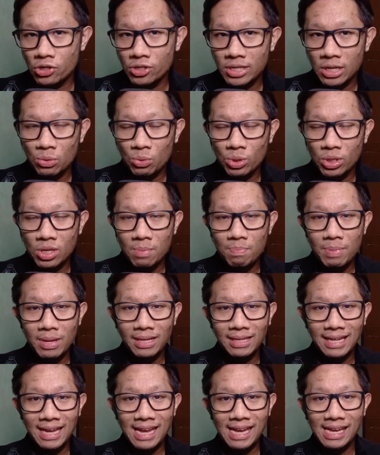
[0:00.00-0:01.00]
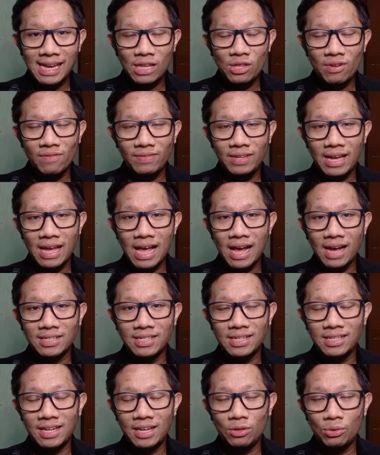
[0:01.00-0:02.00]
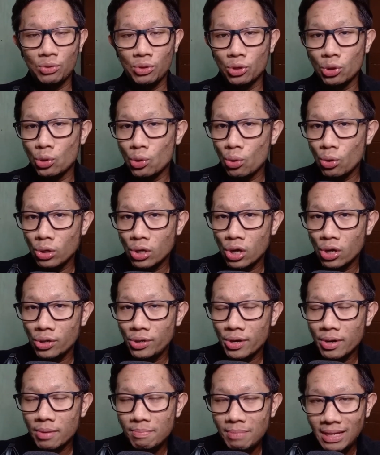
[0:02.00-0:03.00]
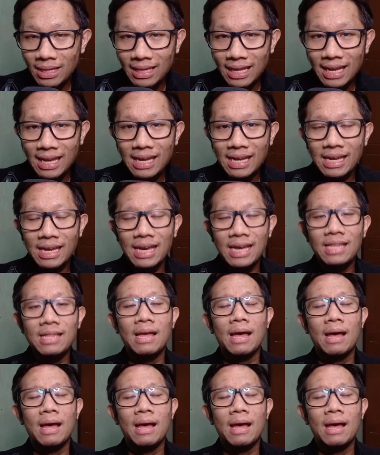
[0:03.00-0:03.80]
that could have been taken of the accident could no longer be taken.